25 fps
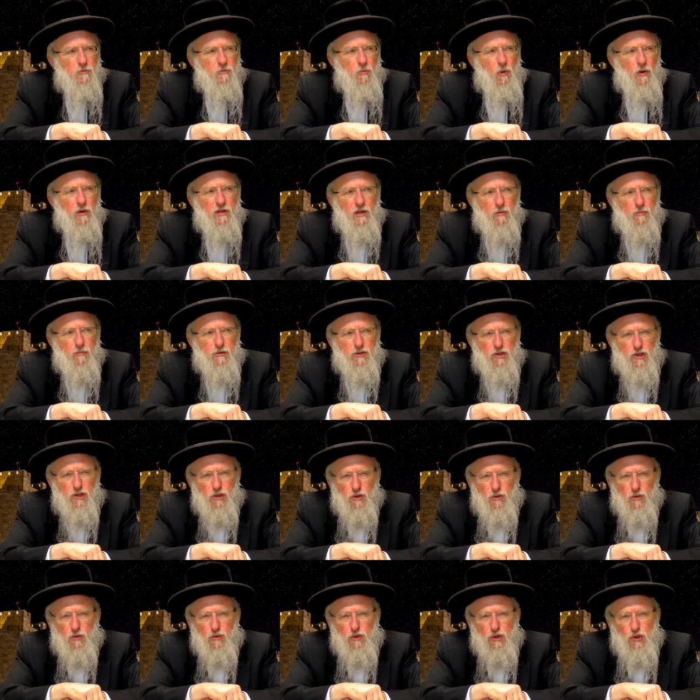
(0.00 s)
Point number
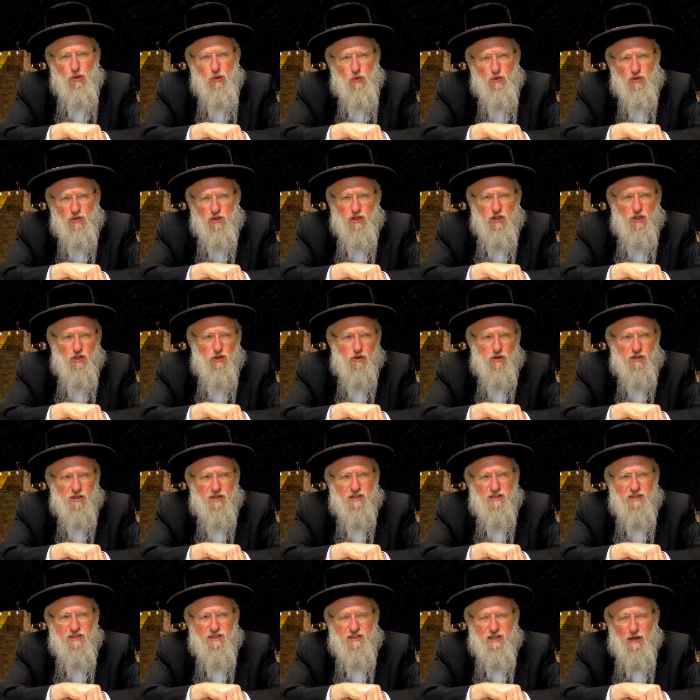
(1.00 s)
two, using your
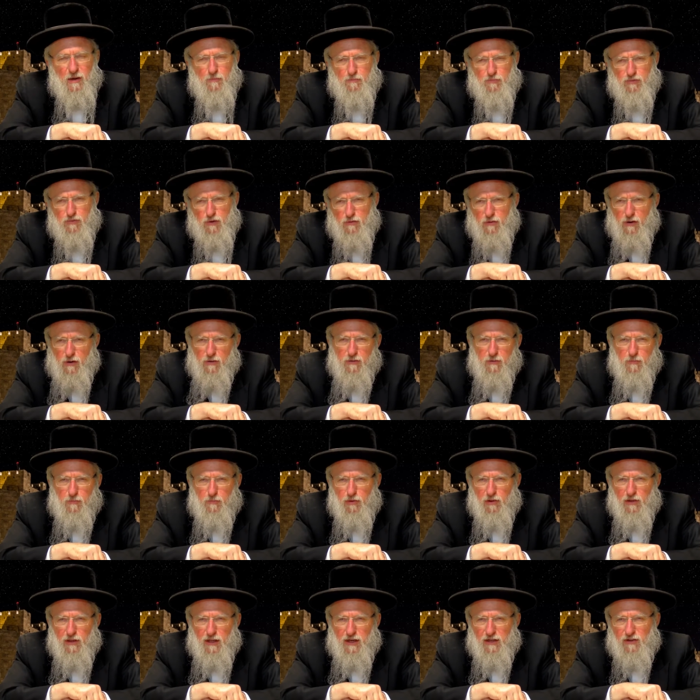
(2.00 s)
contemporary
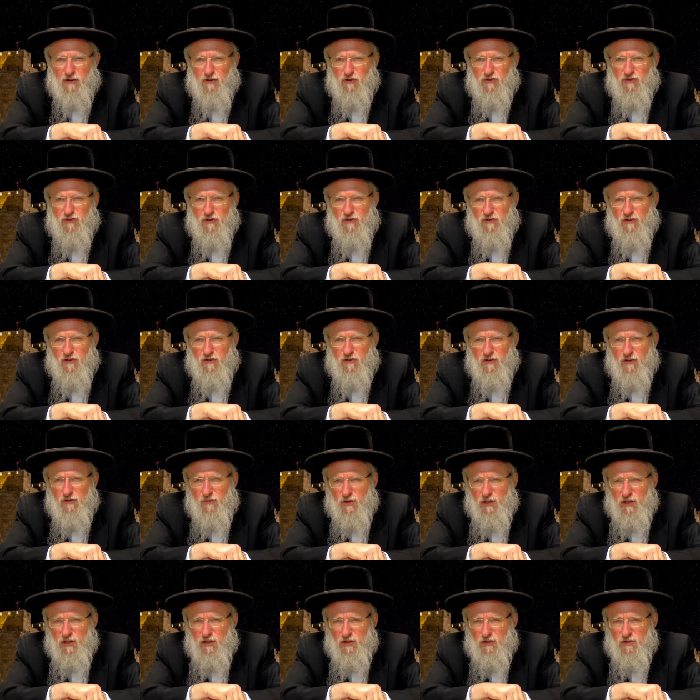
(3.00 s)
political
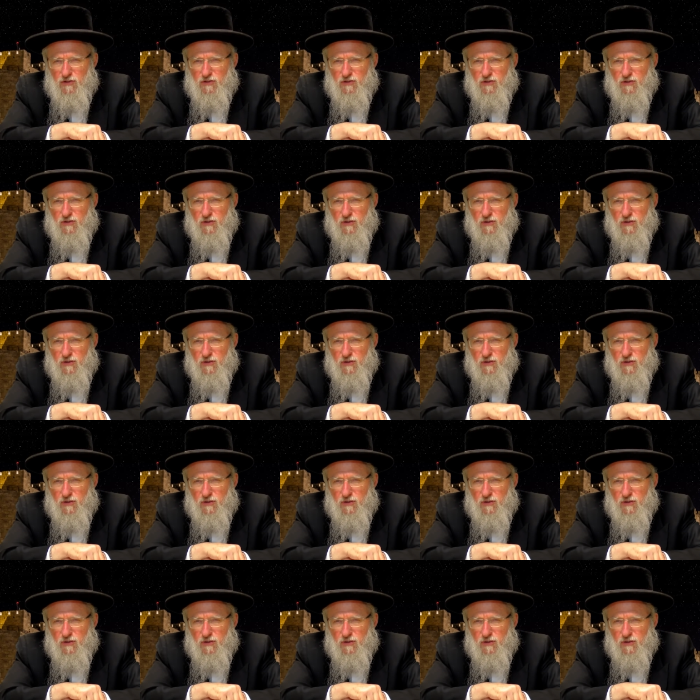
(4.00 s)
sensitivities,